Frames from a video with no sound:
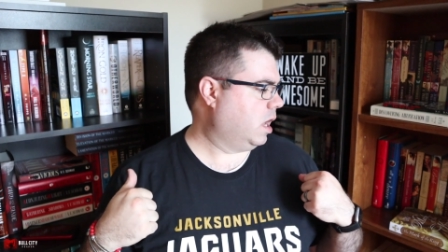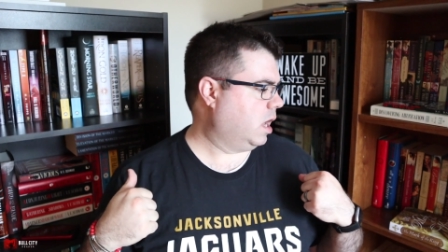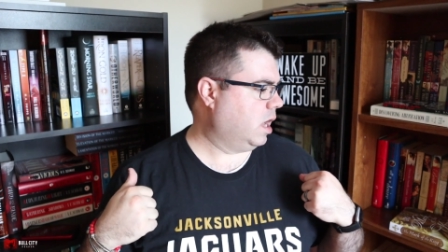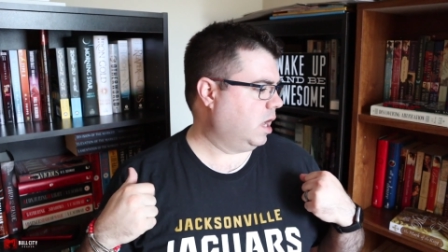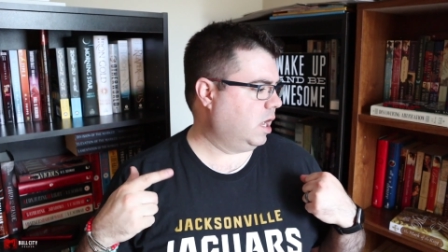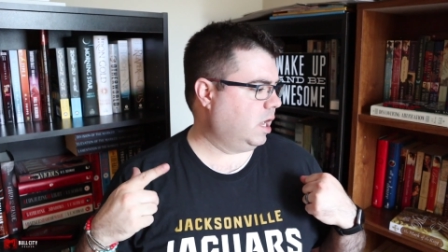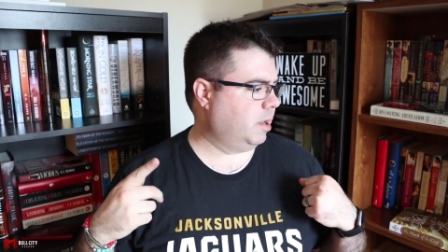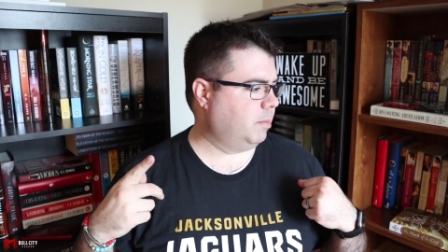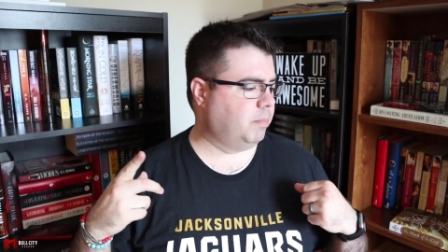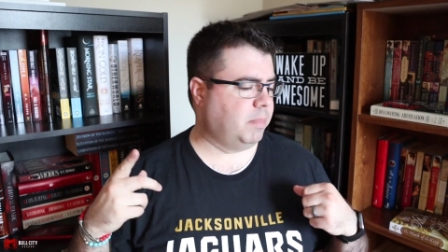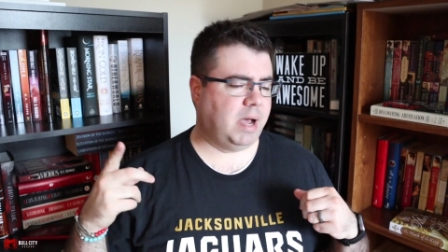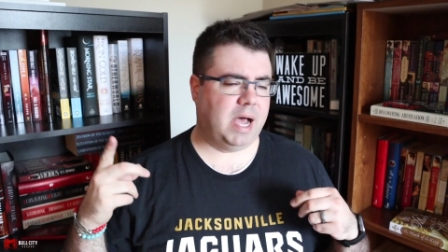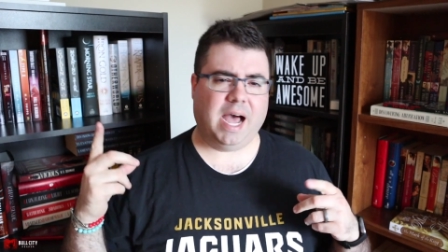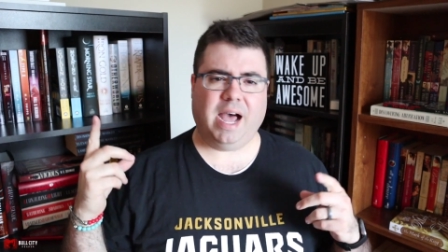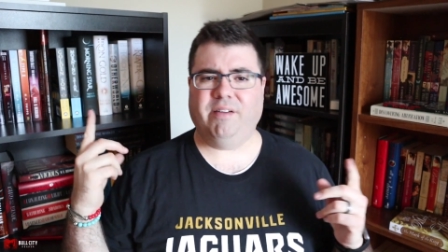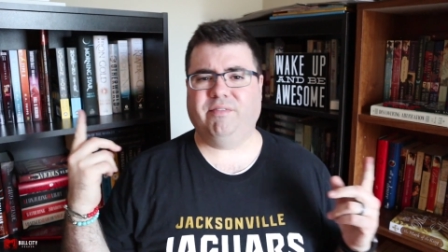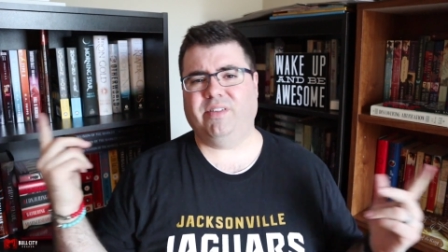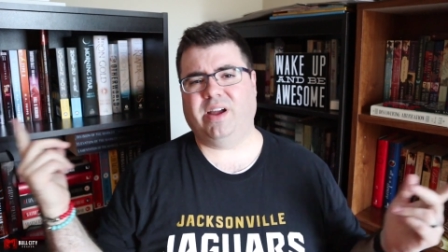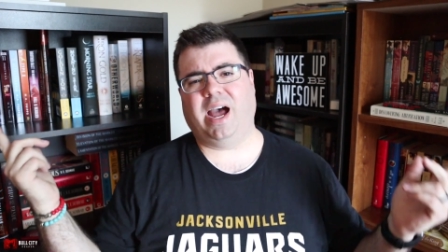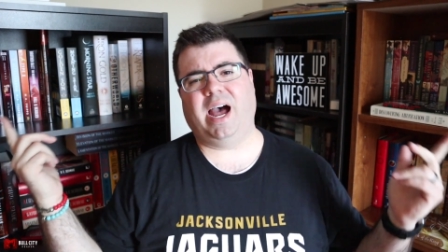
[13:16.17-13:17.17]
Um,
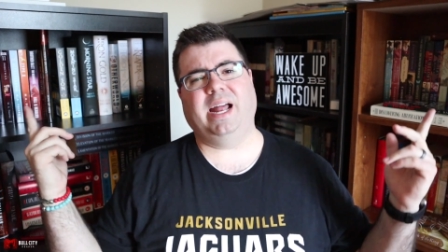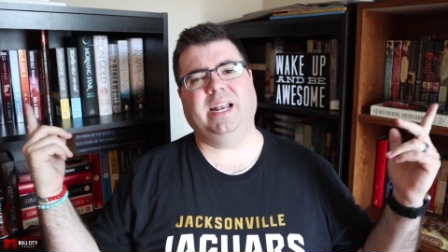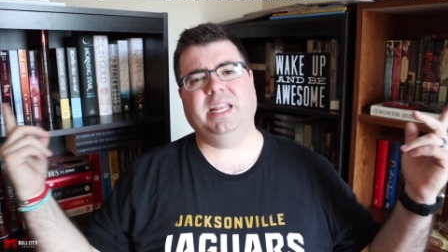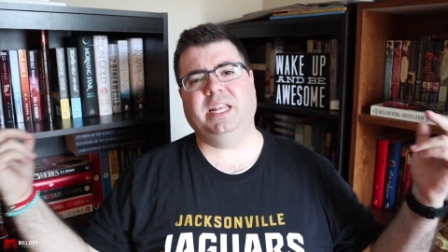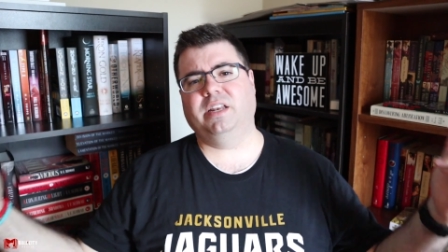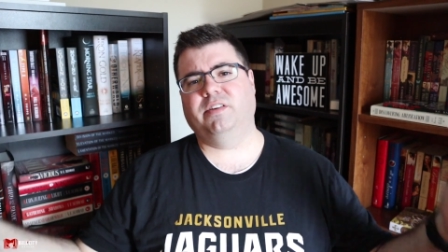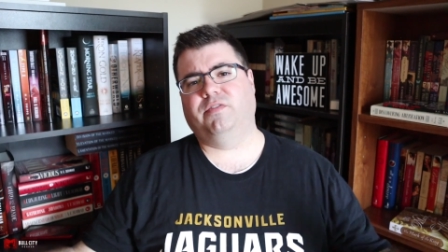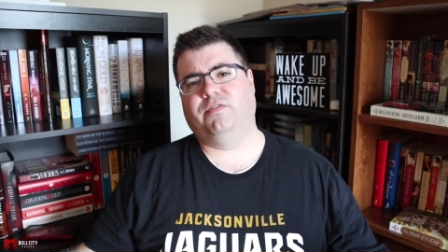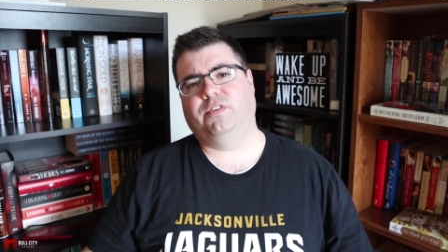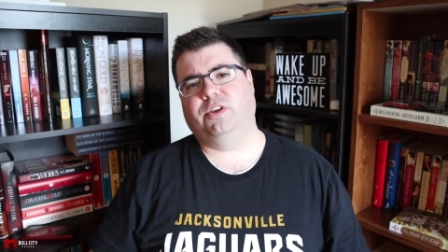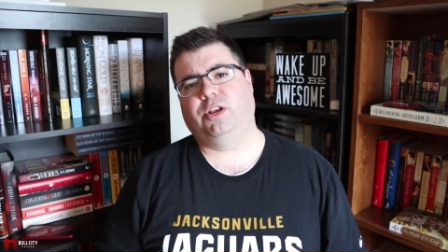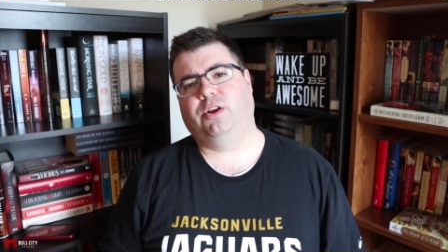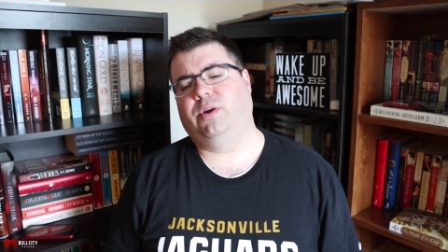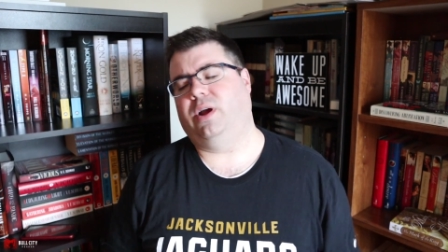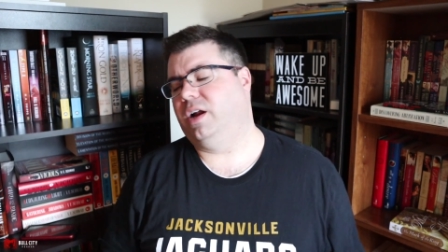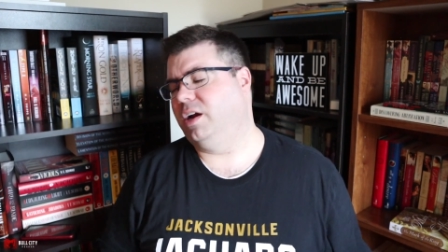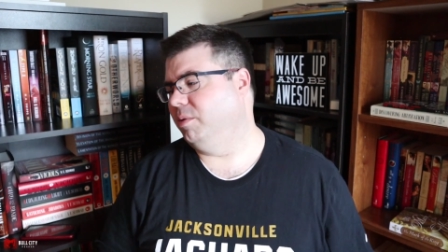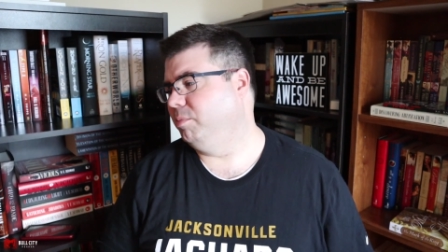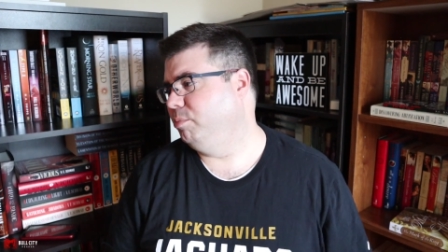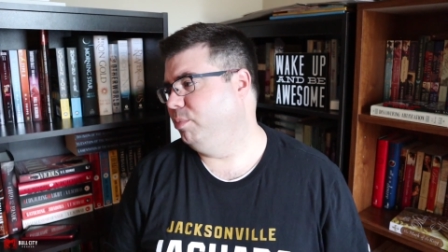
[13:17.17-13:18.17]
I've, I need to
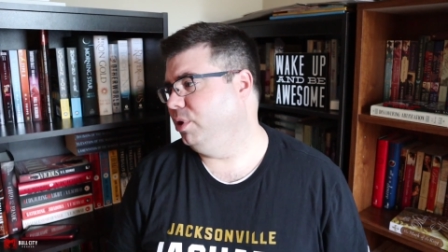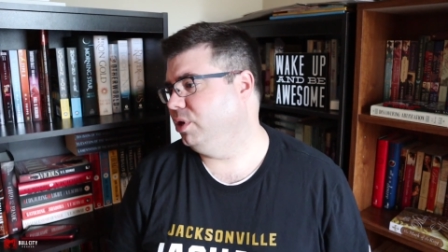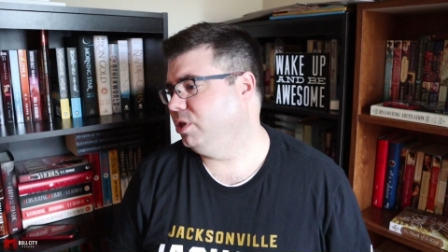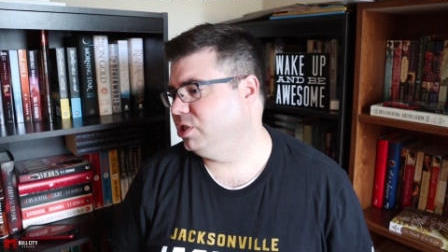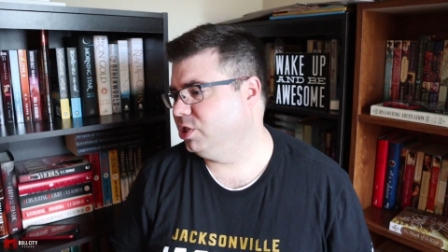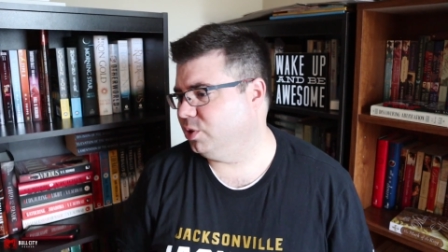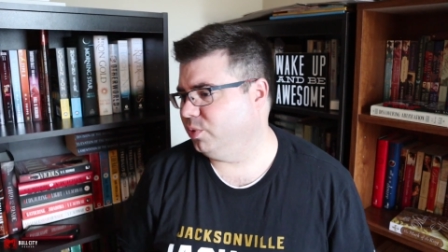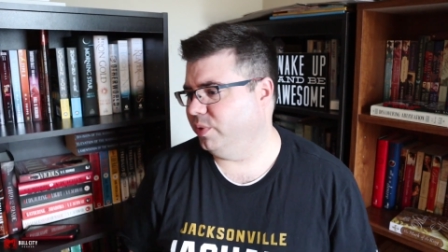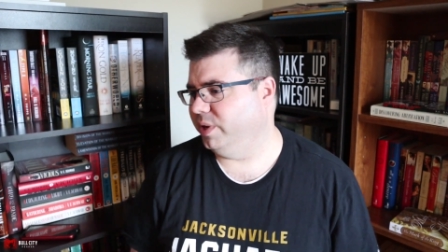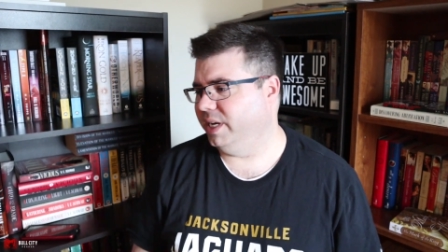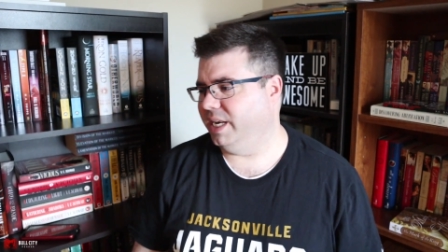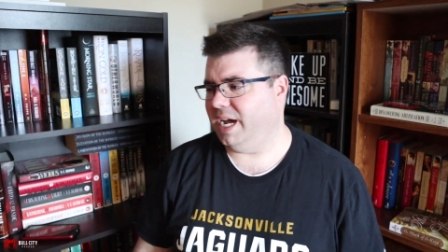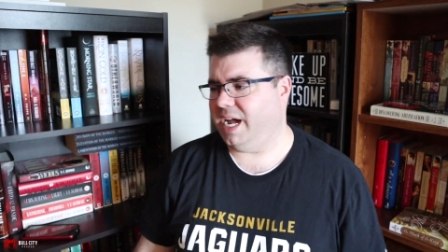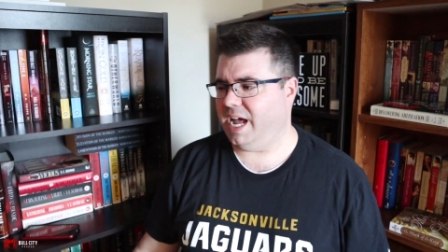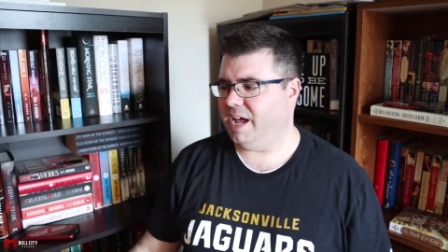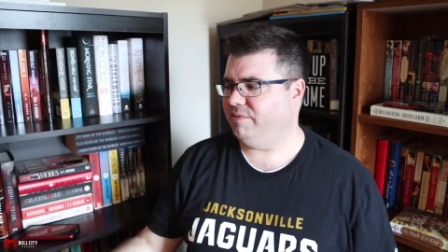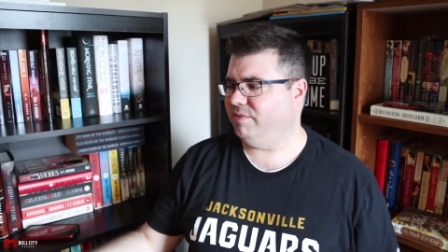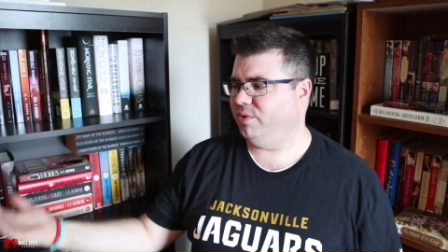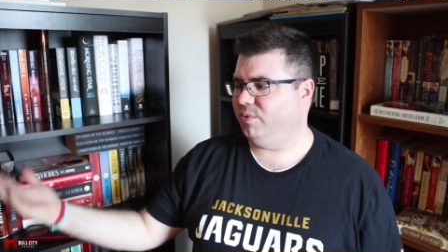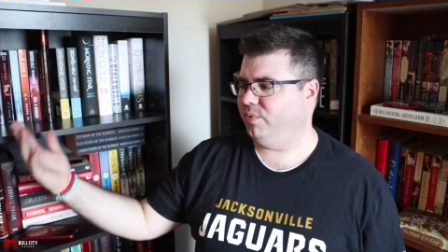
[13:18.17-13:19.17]
figure out a book to read. I
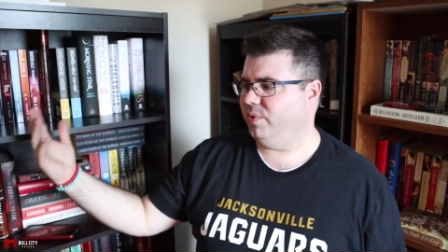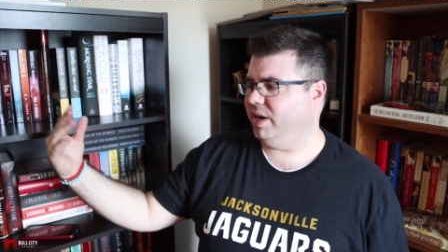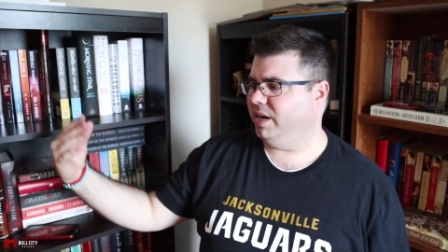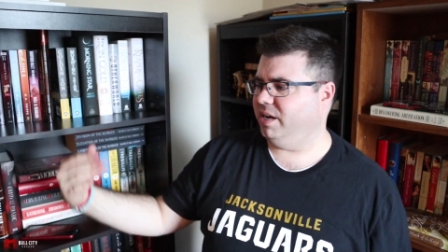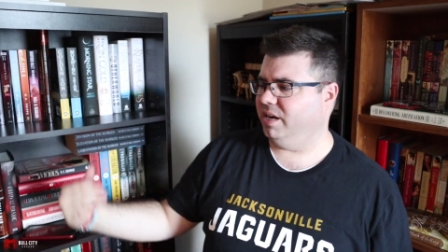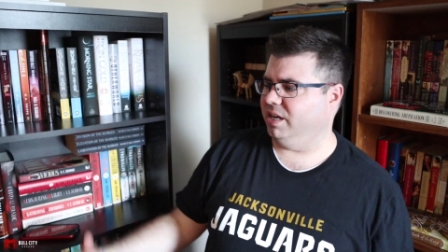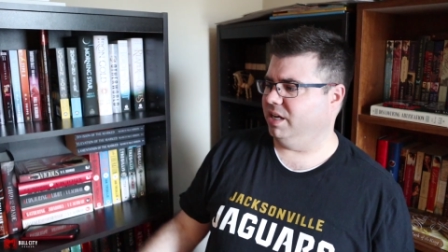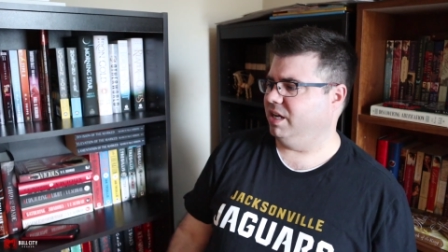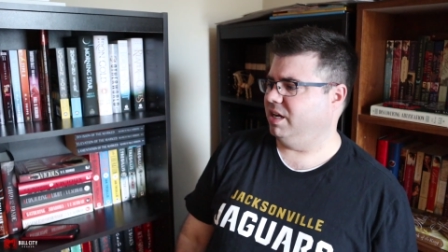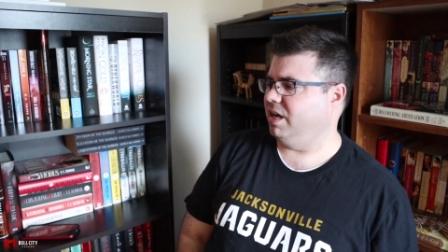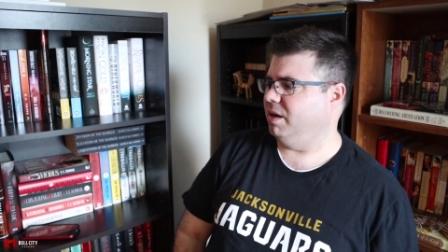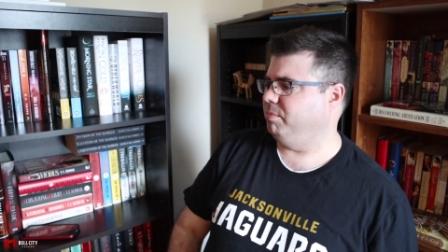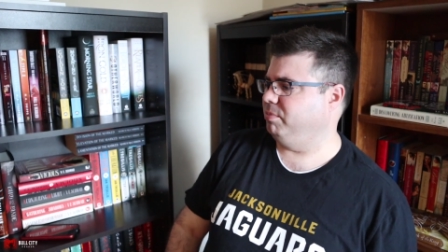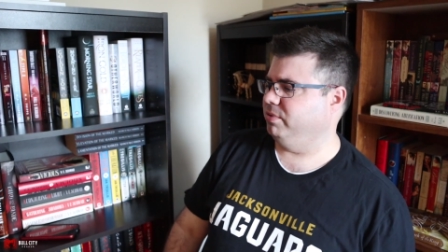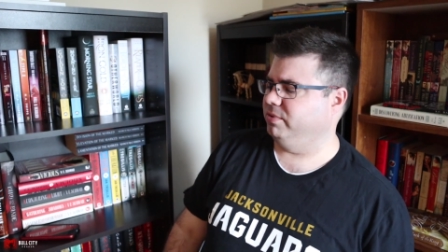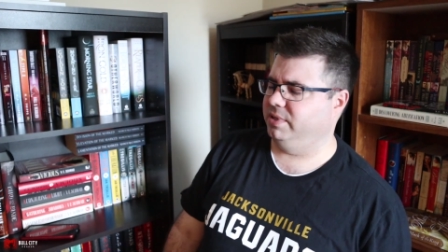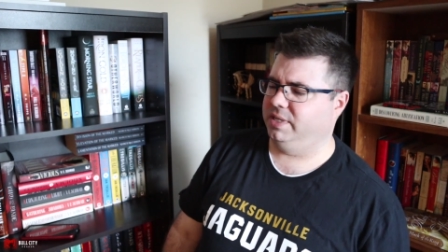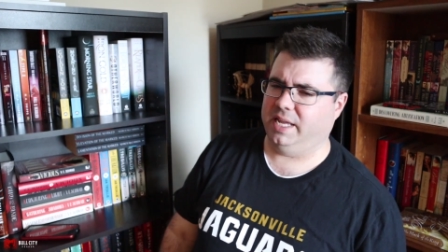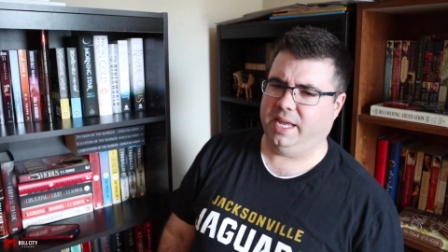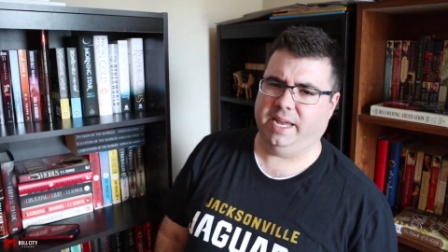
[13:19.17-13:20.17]
haven't read in a
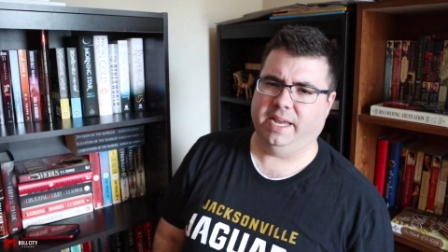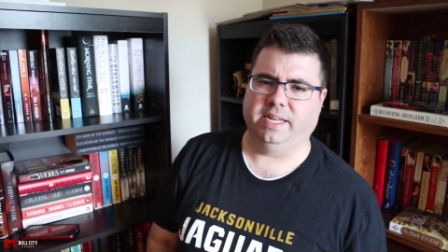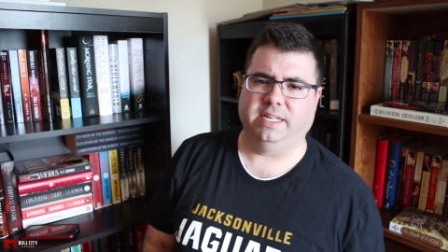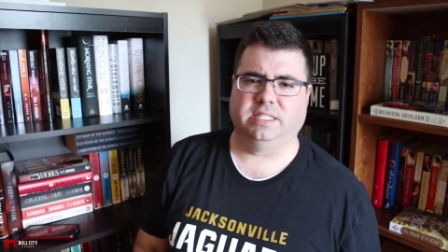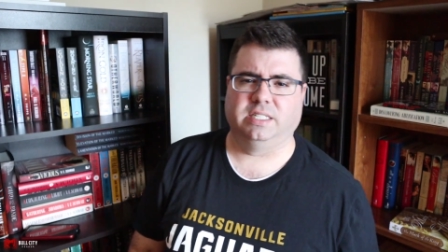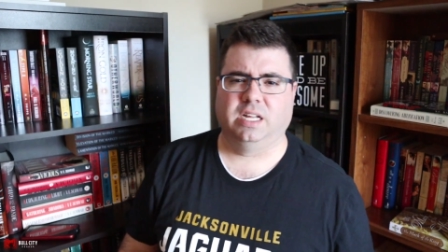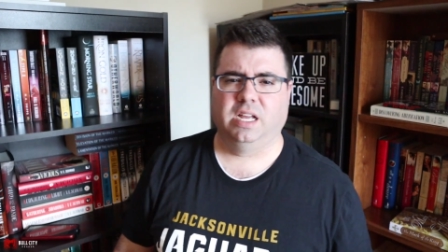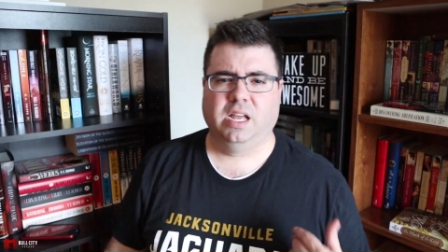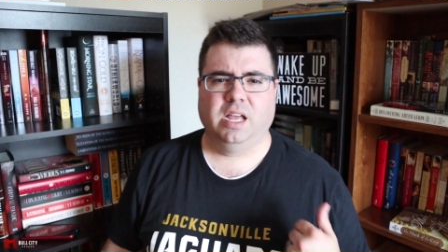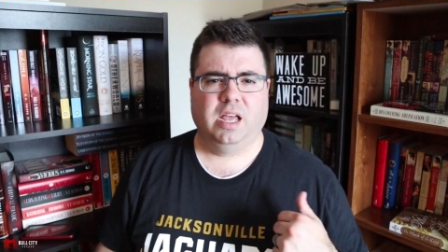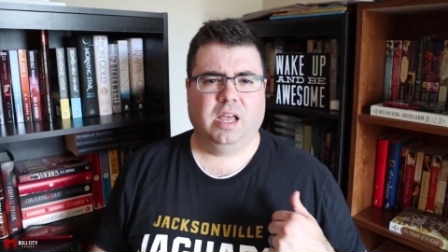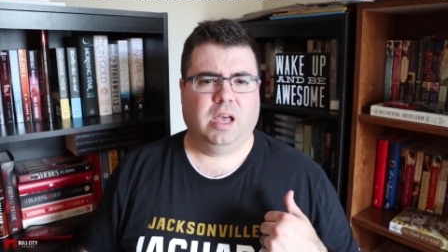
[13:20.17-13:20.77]
couple days.